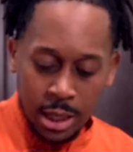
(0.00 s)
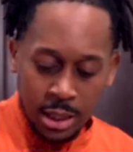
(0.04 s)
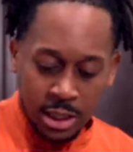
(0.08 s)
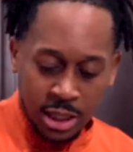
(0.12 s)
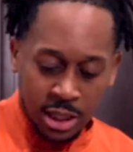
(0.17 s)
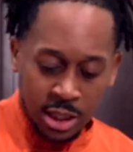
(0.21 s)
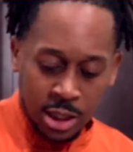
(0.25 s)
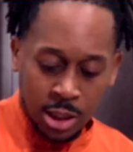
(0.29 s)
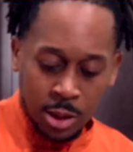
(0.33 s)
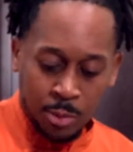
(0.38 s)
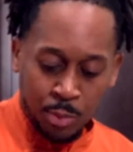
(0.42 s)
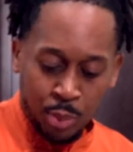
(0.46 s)

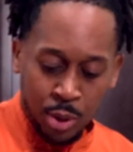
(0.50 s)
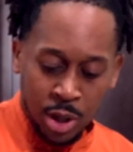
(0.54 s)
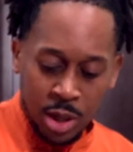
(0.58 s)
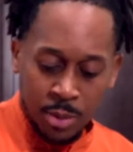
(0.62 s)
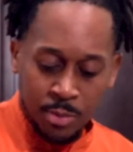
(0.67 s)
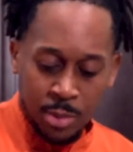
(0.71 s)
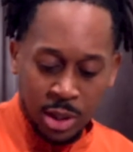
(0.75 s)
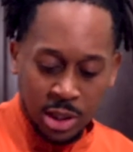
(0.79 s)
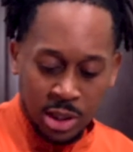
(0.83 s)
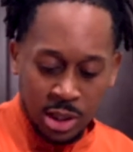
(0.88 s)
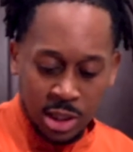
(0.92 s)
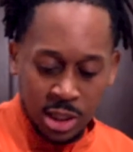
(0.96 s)
this is pretty
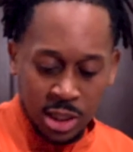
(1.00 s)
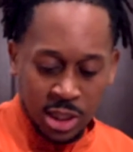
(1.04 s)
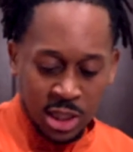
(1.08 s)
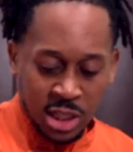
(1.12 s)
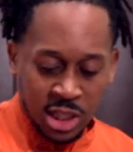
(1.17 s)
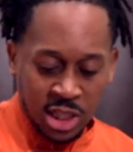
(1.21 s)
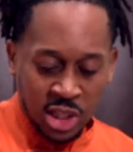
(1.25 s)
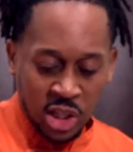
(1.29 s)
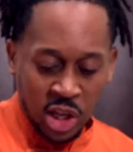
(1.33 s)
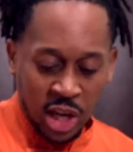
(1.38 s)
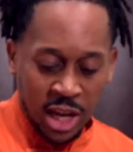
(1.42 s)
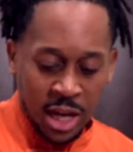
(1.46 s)
much the
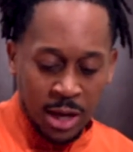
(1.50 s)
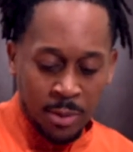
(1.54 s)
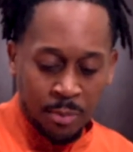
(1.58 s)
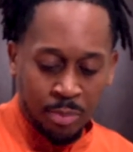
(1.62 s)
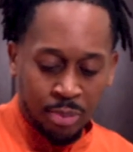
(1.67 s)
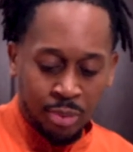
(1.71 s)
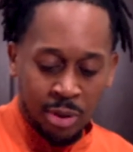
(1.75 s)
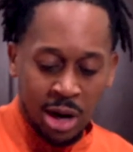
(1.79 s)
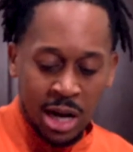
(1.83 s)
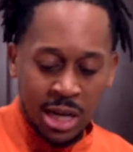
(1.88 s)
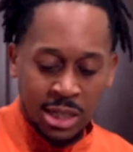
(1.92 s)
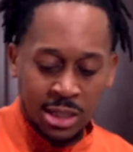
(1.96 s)
same
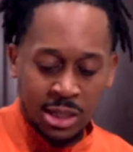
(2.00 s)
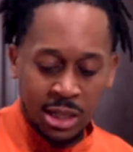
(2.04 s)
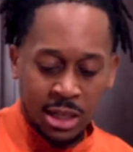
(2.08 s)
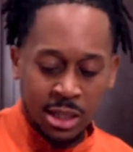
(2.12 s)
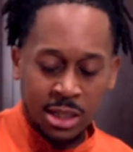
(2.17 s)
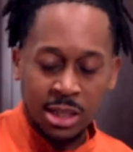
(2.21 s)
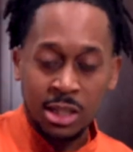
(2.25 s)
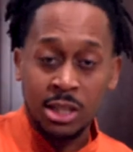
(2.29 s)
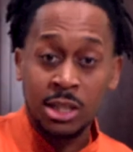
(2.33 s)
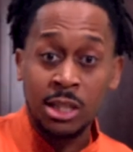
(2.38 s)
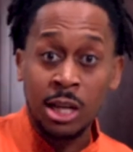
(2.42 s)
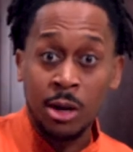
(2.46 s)

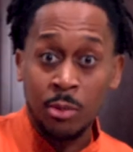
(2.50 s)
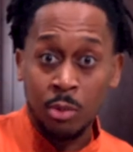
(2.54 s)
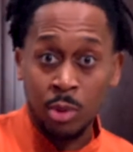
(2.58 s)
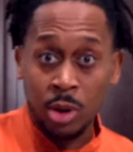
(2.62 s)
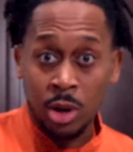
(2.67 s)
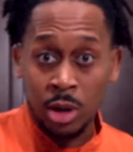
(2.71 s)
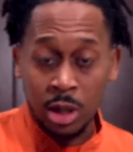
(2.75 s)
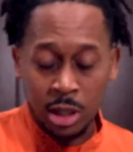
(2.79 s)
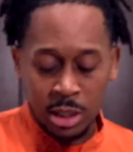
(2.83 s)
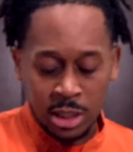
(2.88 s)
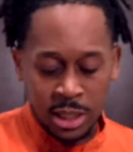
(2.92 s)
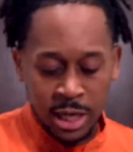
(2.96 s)
process, except we're
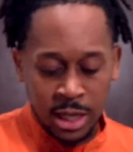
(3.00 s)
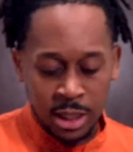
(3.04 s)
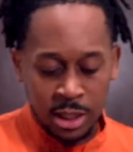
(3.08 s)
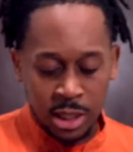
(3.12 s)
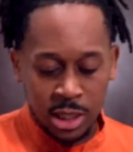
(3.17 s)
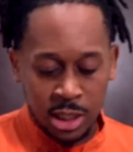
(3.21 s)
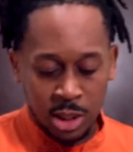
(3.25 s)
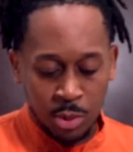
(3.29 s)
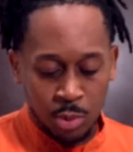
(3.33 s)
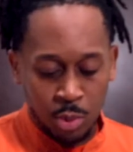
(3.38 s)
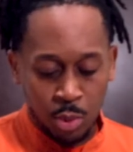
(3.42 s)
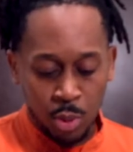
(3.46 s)
going to take
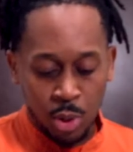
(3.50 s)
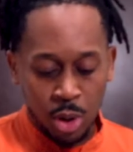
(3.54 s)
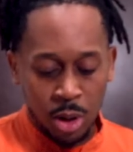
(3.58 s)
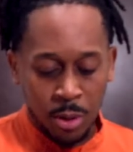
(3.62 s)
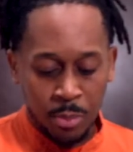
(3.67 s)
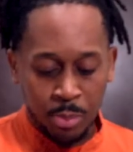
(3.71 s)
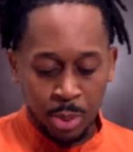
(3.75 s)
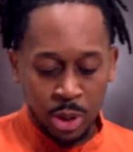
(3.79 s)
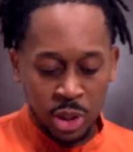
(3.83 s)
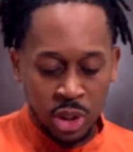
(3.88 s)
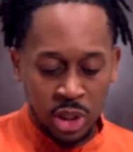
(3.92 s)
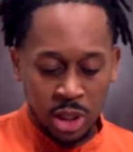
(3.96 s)
this and we're going to
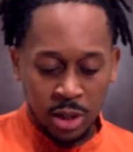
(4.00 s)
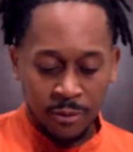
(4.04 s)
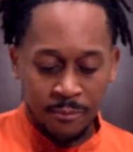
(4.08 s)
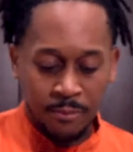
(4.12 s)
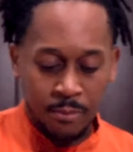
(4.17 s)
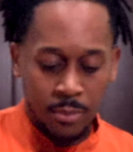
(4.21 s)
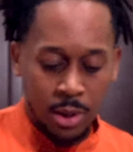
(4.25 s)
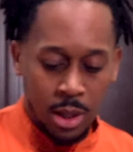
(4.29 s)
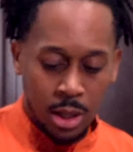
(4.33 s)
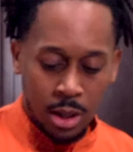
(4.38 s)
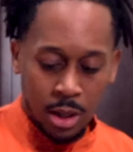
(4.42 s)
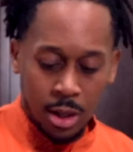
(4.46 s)
push it
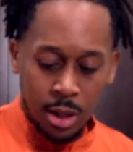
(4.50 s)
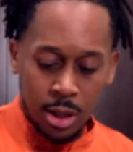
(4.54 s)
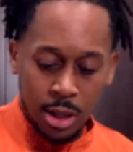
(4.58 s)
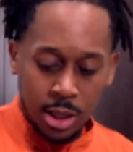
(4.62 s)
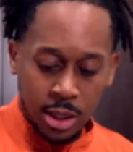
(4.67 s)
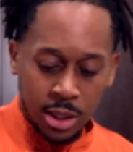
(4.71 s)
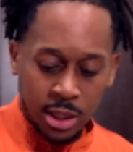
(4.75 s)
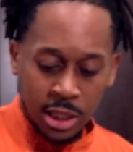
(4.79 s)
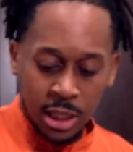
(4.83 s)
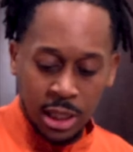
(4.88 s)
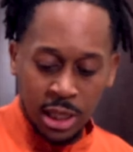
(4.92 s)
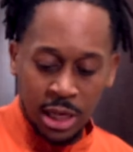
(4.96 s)

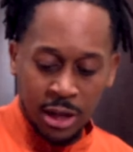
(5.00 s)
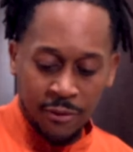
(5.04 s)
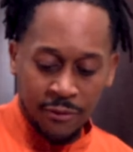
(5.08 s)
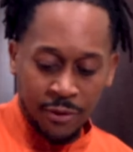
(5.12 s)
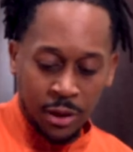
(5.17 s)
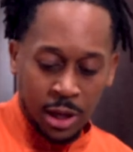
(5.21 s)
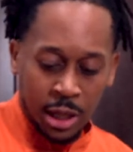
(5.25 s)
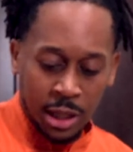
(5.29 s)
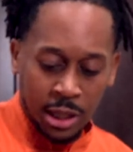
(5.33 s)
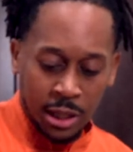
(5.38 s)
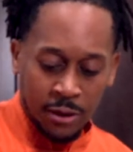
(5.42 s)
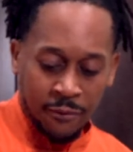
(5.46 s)

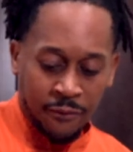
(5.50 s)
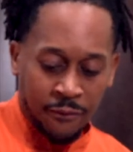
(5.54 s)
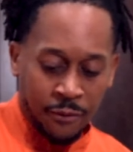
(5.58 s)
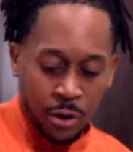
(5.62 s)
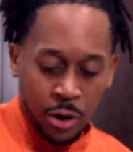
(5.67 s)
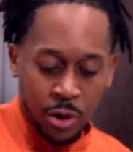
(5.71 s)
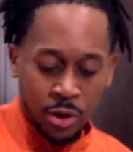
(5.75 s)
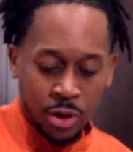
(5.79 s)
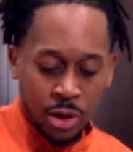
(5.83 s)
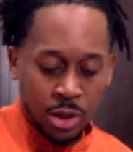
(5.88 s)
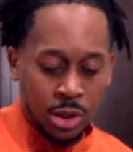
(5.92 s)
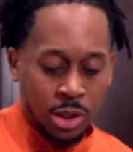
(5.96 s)
significantly
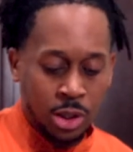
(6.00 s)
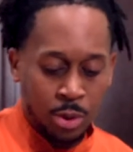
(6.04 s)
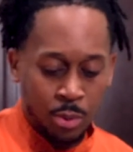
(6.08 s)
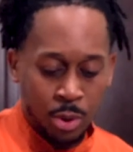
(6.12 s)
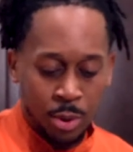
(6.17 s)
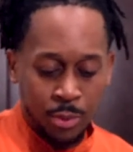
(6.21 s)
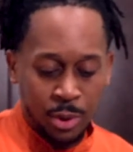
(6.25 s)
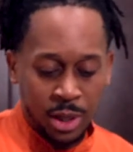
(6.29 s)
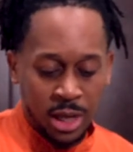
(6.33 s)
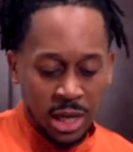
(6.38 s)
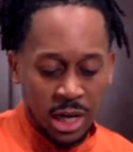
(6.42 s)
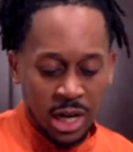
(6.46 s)
further to where
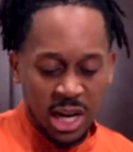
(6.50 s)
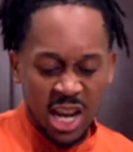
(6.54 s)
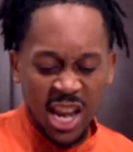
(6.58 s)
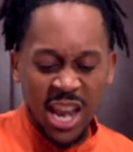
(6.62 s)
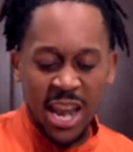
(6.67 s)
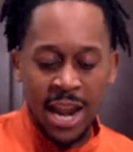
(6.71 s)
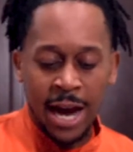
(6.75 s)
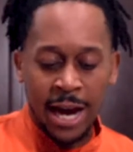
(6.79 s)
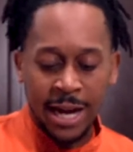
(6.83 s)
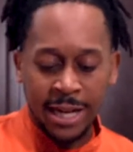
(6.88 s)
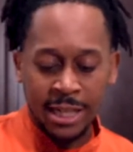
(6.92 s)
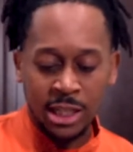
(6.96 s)
we get a
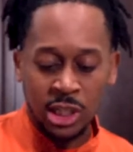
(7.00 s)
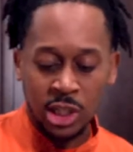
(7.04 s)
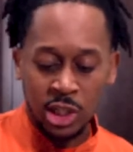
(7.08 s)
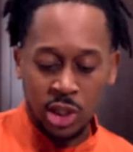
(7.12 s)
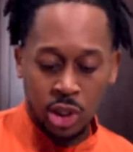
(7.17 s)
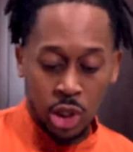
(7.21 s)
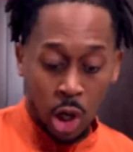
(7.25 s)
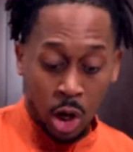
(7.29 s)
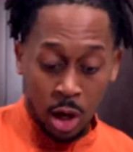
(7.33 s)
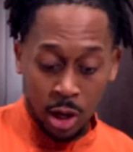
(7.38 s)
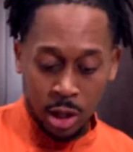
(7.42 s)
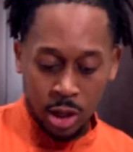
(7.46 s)
nice
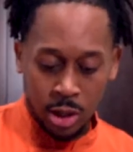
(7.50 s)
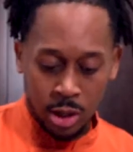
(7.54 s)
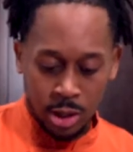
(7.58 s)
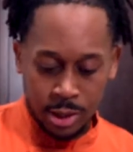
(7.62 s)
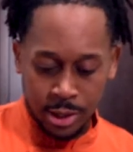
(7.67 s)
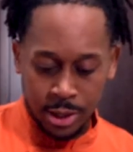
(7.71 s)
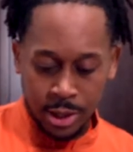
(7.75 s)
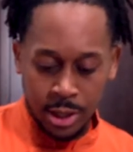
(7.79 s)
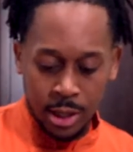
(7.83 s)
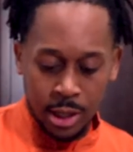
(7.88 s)
darker